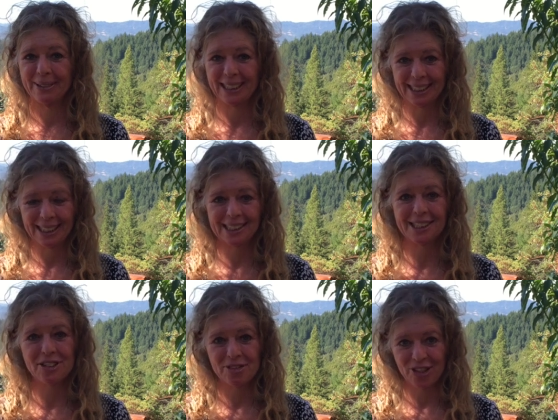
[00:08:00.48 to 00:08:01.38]
This is
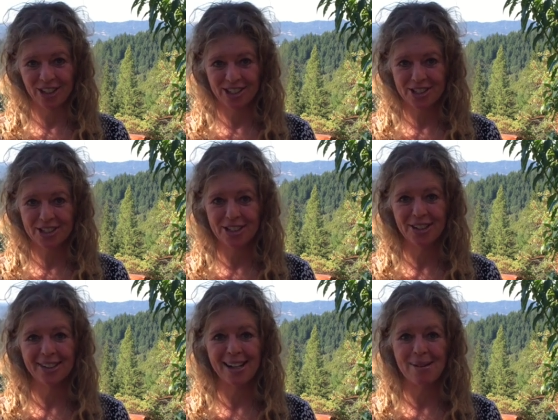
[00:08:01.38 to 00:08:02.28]
Devora
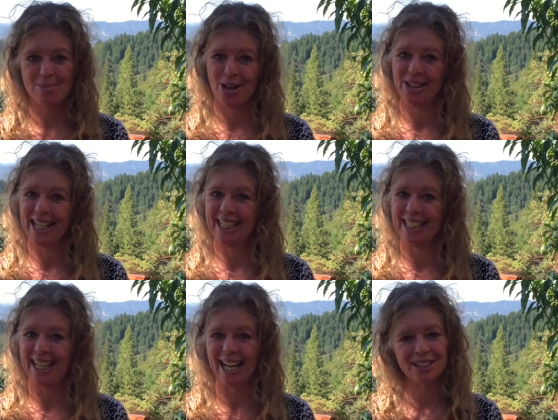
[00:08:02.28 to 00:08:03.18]
Stern. I'm
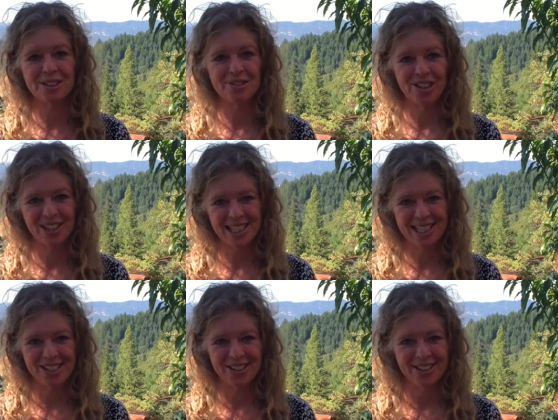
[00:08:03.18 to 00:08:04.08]
located at
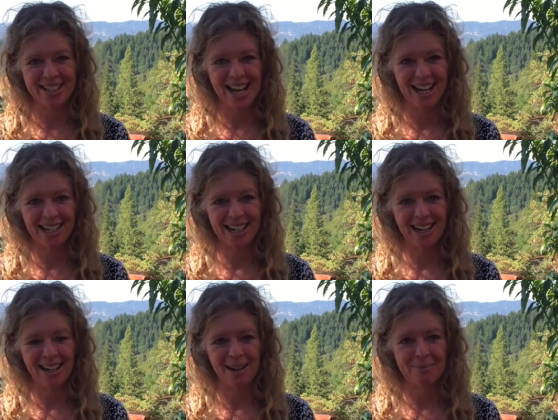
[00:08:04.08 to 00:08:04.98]

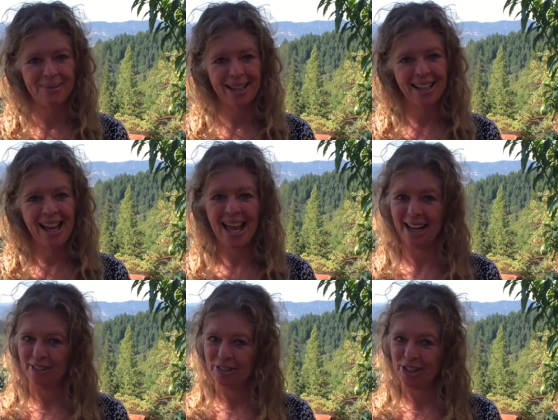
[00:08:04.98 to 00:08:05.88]
devorastern.com.
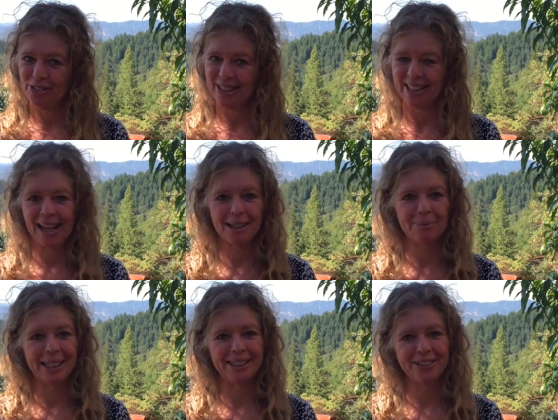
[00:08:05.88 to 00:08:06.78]
And if you would like
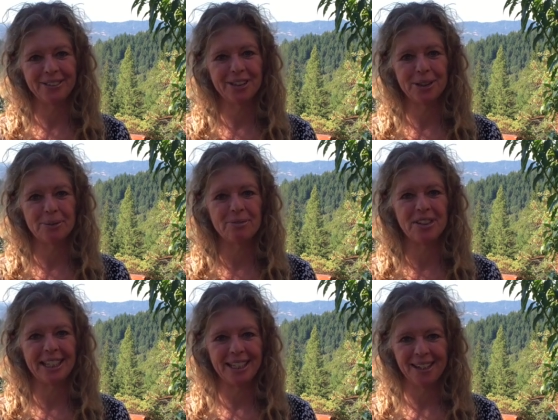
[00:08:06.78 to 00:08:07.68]
my YouTube
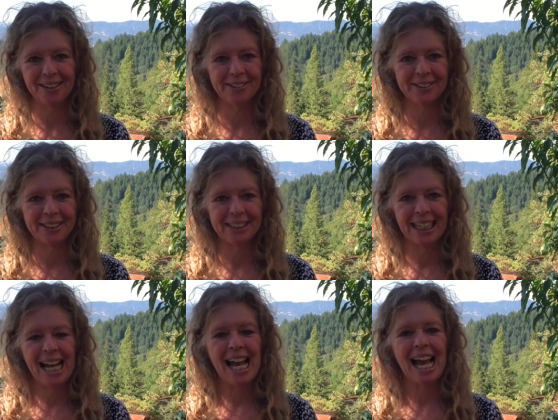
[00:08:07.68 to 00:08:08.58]
videos
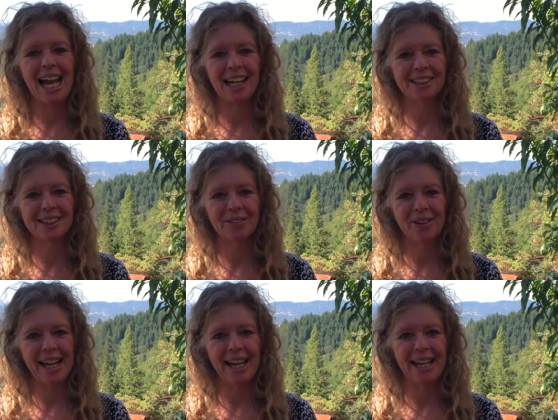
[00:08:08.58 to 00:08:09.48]
as a
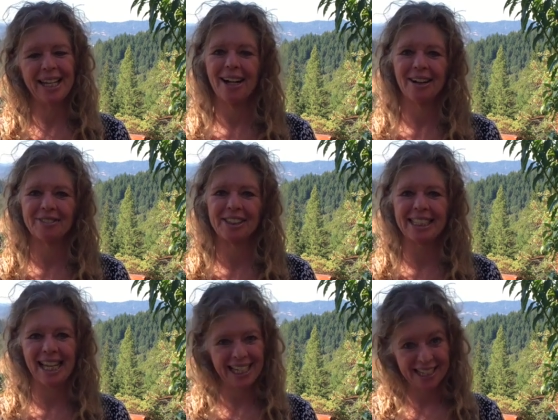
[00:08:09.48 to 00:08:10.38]
way of
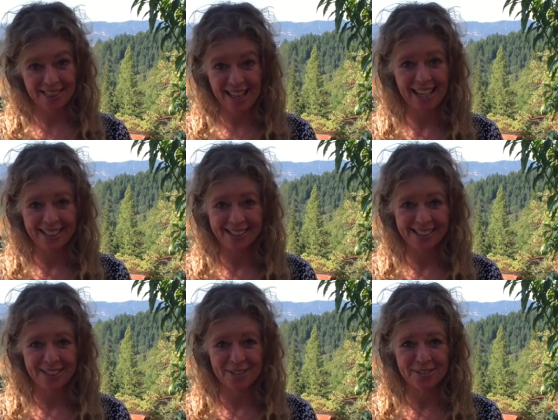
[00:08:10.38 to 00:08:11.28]
saying thank
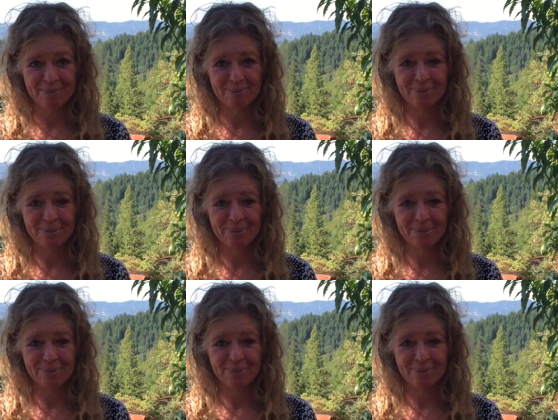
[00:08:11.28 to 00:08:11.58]
you